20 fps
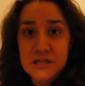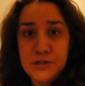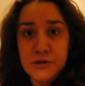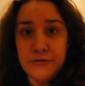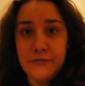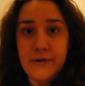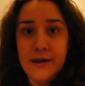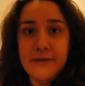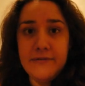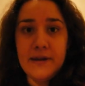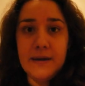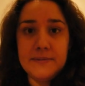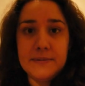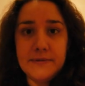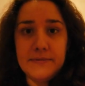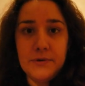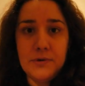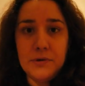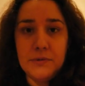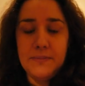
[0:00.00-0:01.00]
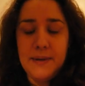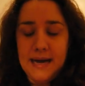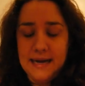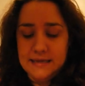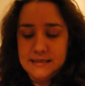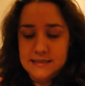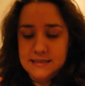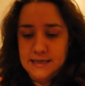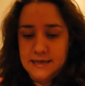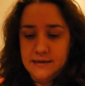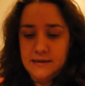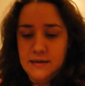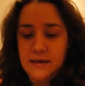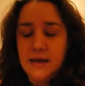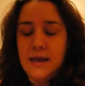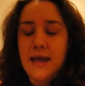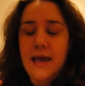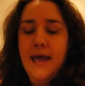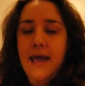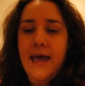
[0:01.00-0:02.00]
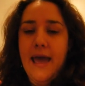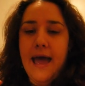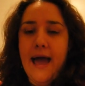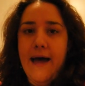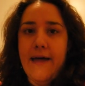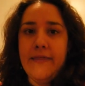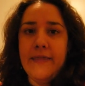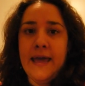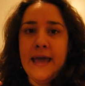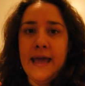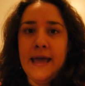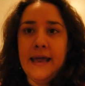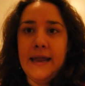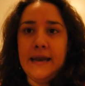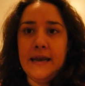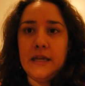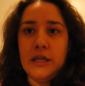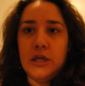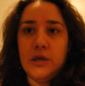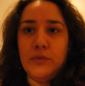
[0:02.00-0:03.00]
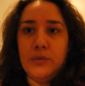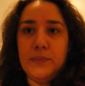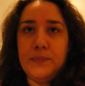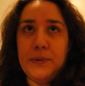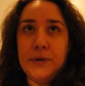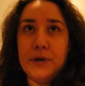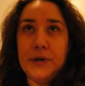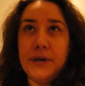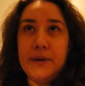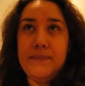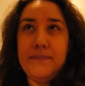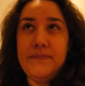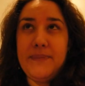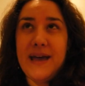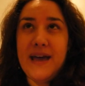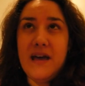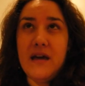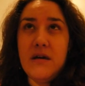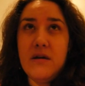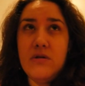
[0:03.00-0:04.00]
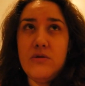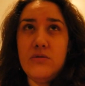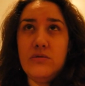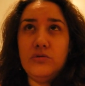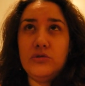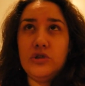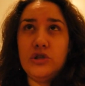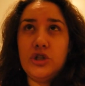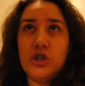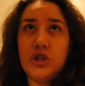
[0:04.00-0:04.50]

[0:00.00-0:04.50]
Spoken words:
So 5 cups of cold pasta, and then you would put about